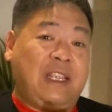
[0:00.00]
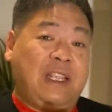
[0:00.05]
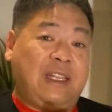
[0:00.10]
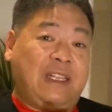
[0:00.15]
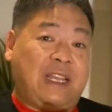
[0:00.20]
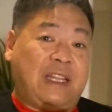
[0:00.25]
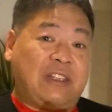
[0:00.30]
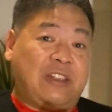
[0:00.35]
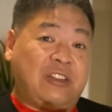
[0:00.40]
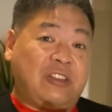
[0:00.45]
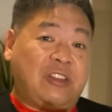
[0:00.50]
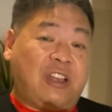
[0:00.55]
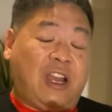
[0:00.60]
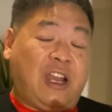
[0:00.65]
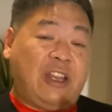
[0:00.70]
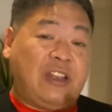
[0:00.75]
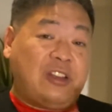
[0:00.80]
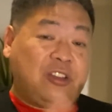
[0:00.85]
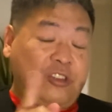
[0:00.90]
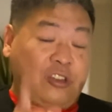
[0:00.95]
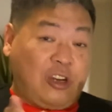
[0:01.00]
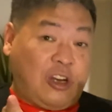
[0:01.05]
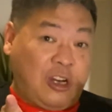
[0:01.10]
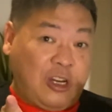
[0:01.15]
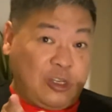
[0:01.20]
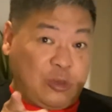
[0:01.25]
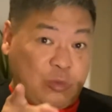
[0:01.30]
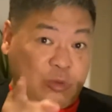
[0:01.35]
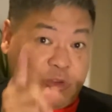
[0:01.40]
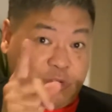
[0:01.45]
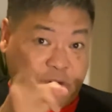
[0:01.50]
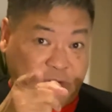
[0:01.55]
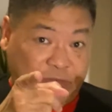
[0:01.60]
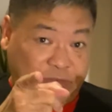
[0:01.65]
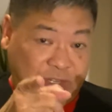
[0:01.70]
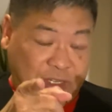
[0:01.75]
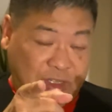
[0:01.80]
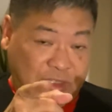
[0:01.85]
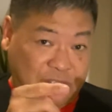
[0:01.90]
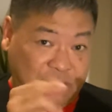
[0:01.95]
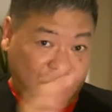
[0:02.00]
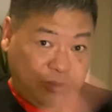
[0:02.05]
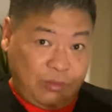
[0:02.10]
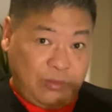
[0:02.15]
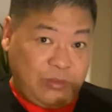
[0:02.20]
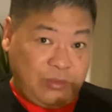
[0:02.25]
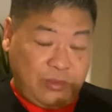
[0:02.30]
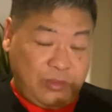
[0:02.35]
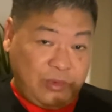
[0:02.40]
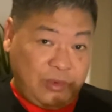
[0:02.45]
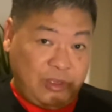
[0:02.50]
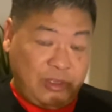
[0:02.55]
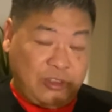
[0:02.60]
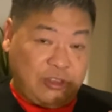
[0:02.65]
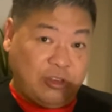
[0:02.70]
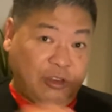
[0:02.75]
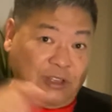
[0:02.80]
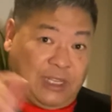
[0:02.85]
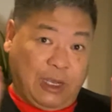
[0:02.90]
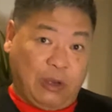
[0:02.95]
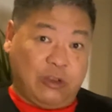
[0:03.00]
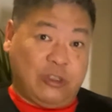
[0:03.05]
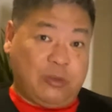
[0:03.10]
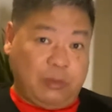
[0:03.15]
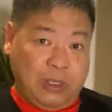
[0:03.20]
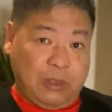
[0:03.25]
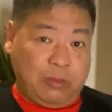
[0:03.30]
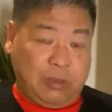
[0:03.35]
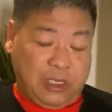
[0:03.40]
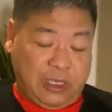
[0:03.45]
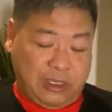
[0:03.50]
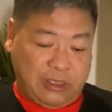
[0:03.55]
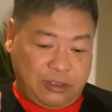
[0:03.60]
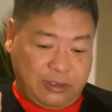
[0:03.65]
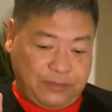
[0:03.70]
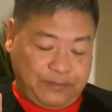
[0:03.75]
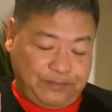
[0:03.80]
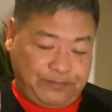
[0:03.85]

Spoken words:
that does not charge resort fees. So that was a big plus.